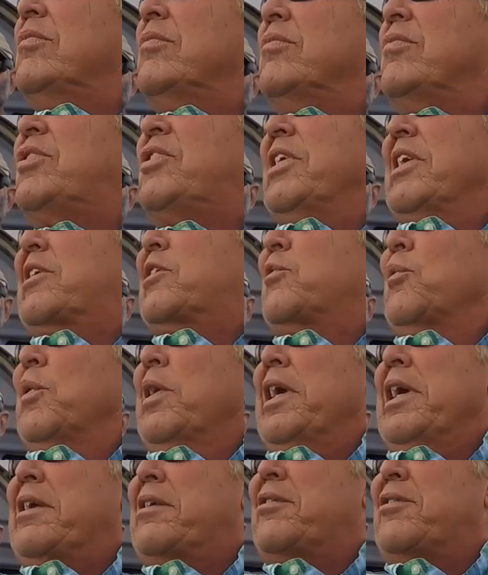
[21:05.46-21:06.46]
6
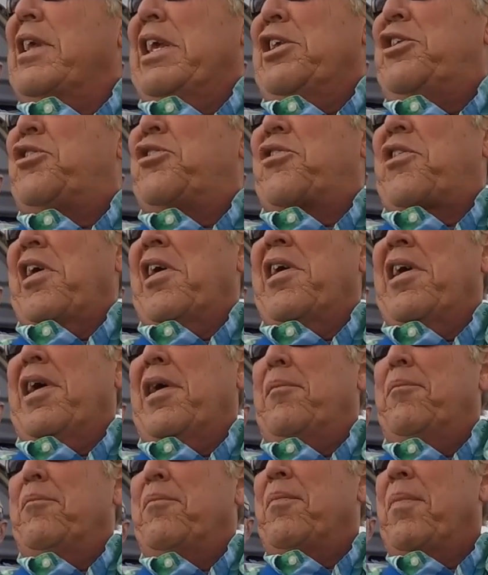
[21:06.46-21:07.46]
weeks each
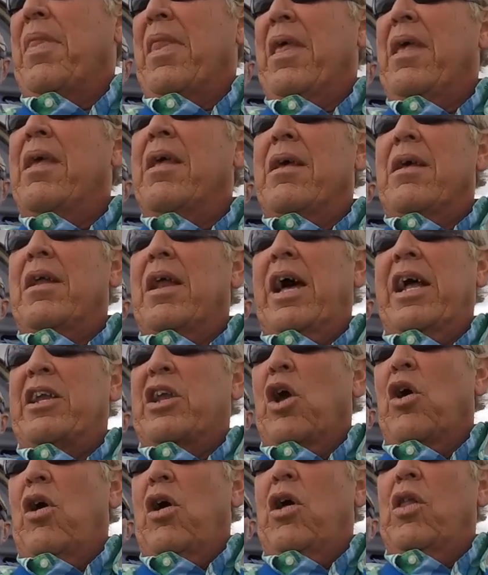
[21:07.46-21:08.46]
time.
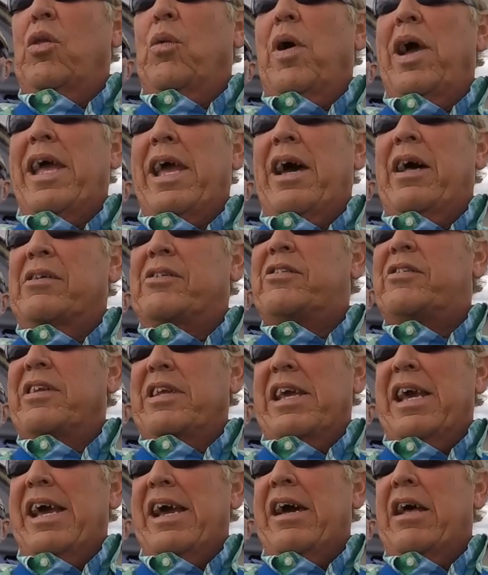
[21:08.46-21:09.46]
I'd go all the way out to
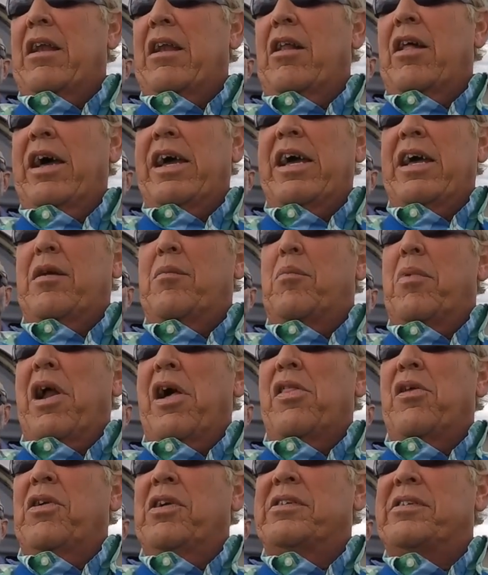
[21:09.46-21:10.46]
Seattle. I had a
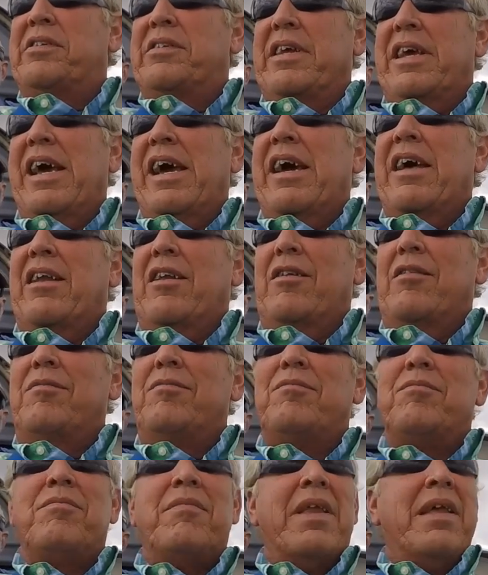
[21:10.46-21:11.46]
brother in Seattle. Oh,
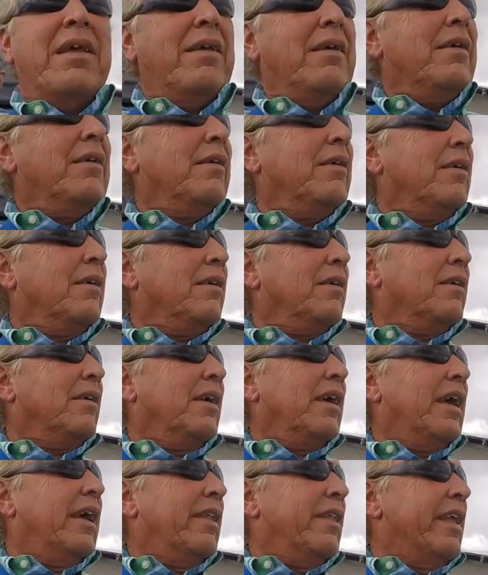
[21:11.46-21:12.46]
perfect, yes.
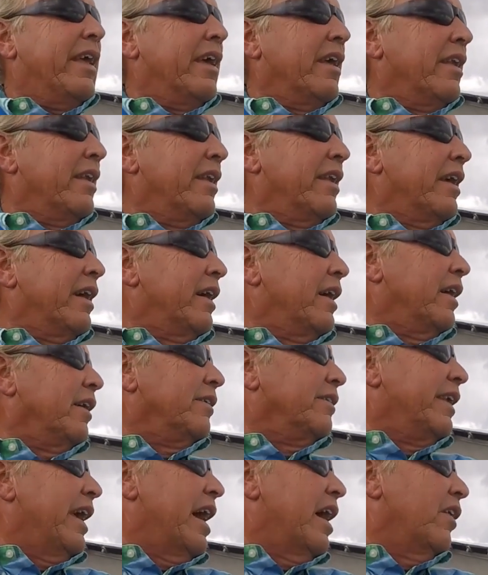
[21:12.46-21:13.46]
And then
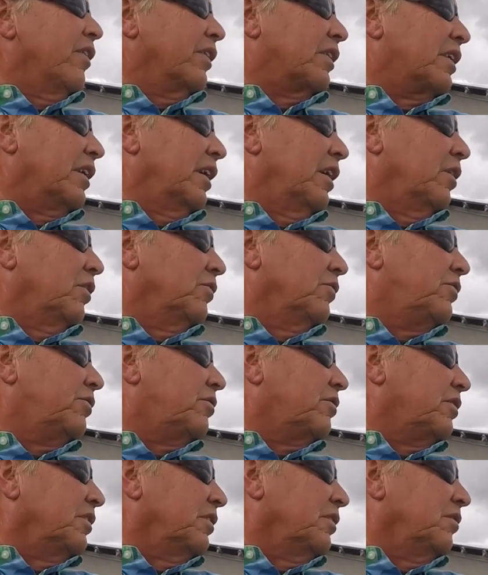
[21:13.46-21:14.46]
down the coast.
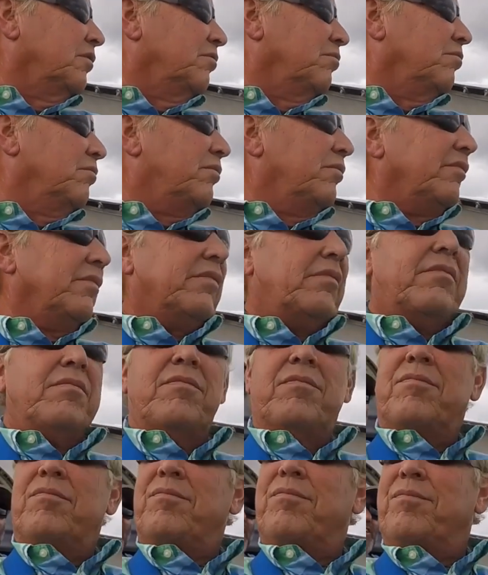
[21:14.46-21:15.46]
And that's
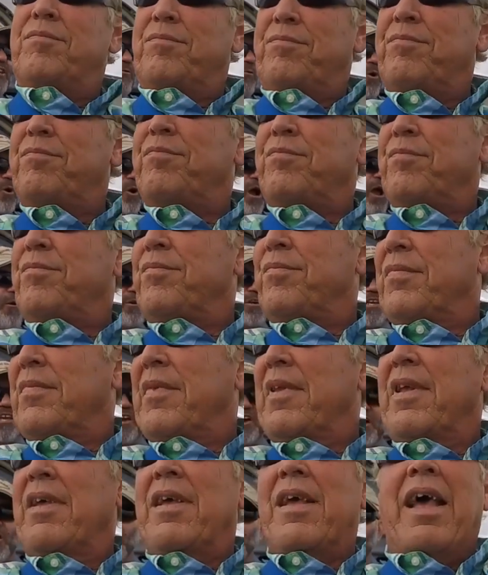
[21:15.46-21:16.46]
exactly where I would
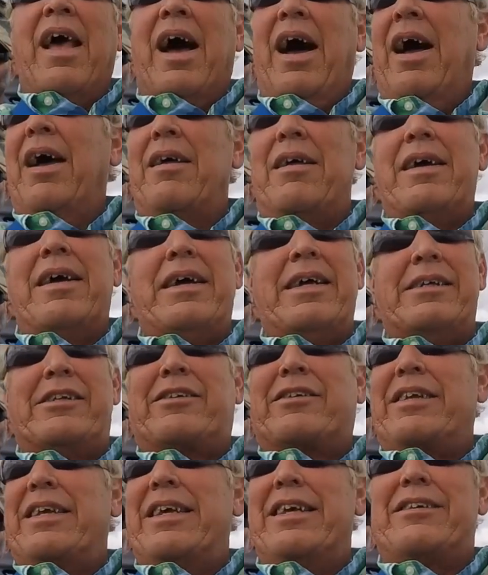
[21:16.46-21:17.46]
go. That's
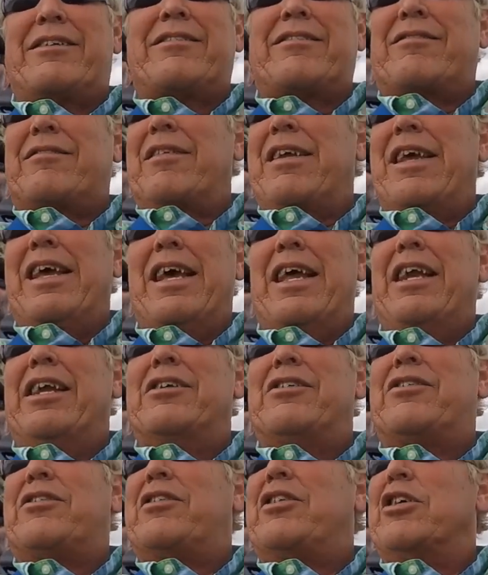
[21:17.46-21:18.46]
it
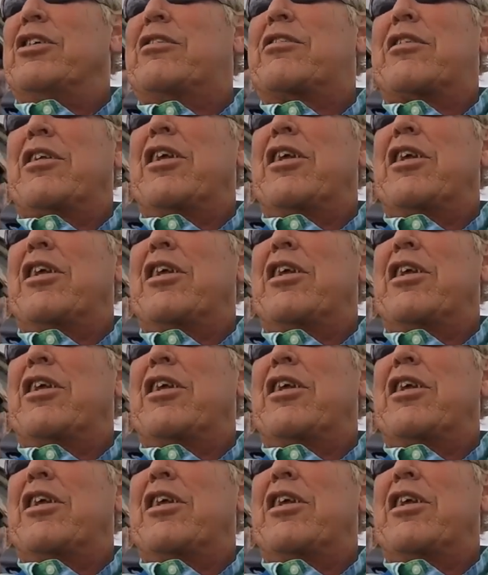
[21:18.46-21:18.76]
is just